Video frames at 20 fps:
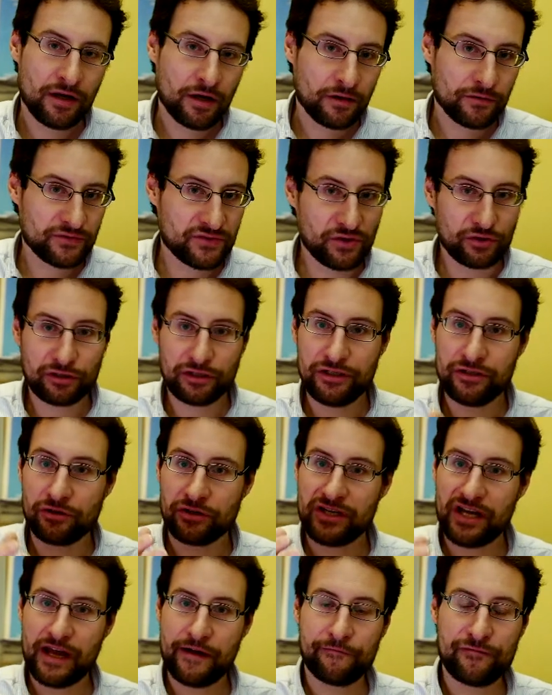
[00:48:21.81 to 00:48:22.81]
Certainly
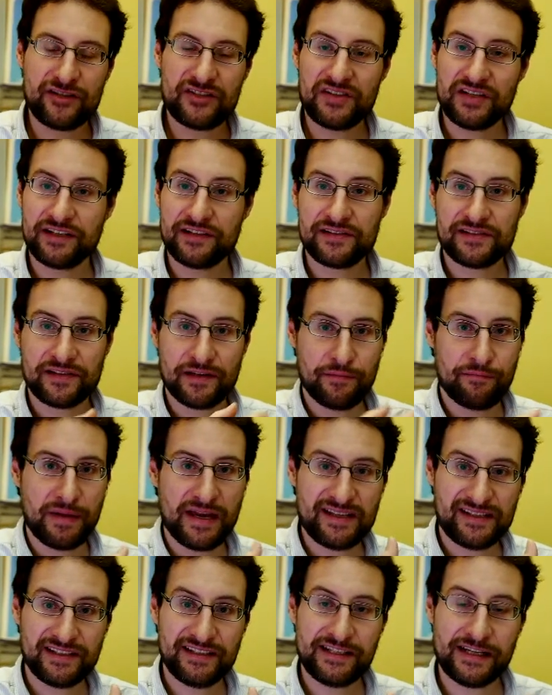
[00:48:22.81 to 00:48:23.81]
not everything is
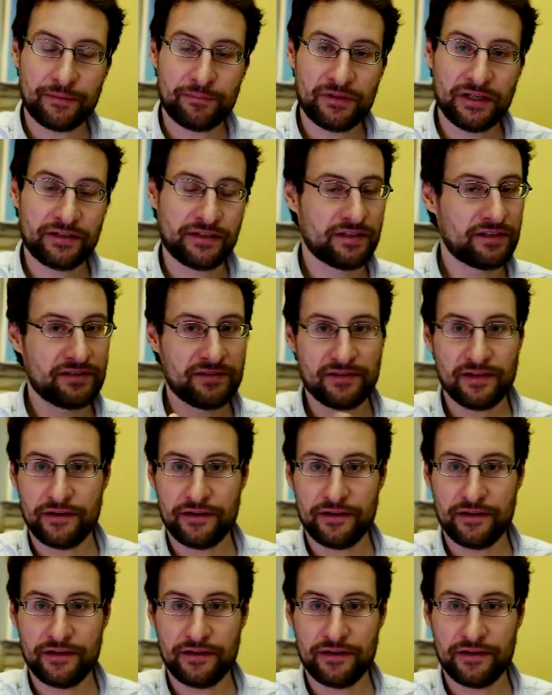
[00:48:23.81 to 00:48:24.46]
amazingly updated